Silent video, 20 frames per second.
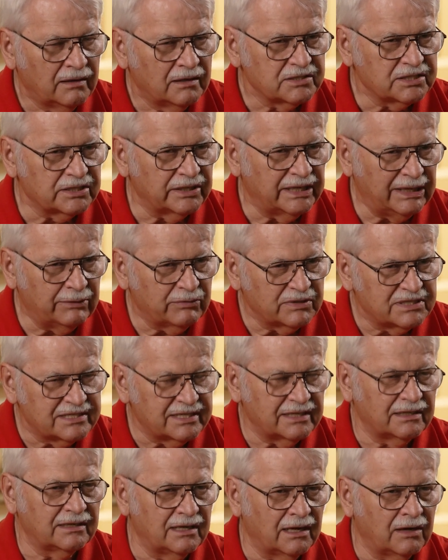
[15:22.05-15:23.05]
So he would
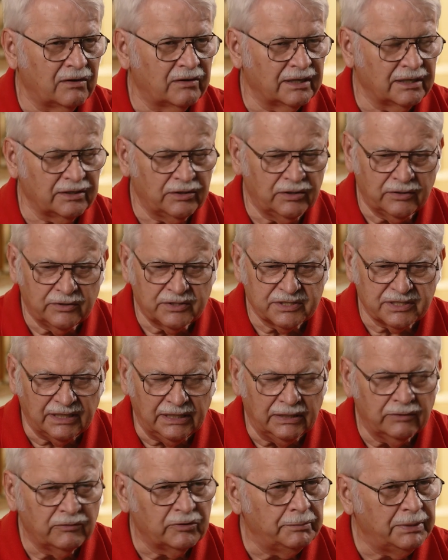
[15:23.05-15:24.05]
sit down, and usually
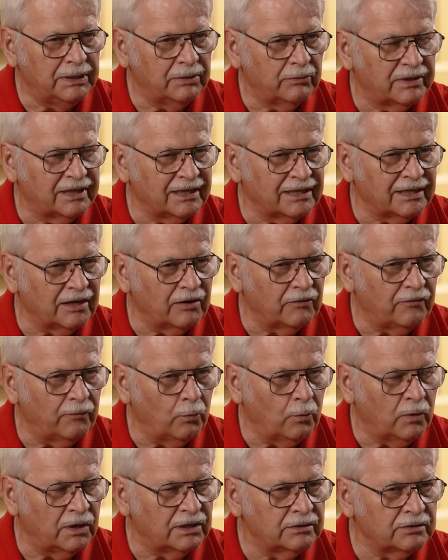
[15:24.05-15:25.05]
you would be within a
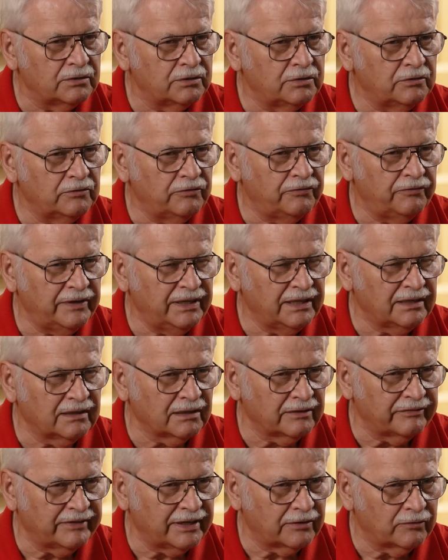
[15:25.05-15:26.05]
one to two feet
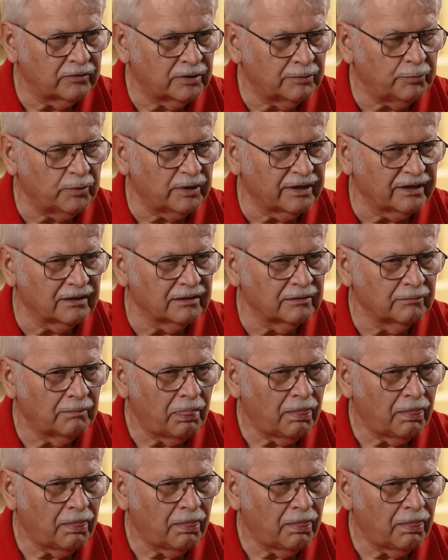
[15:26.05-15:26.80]
of that tripwire.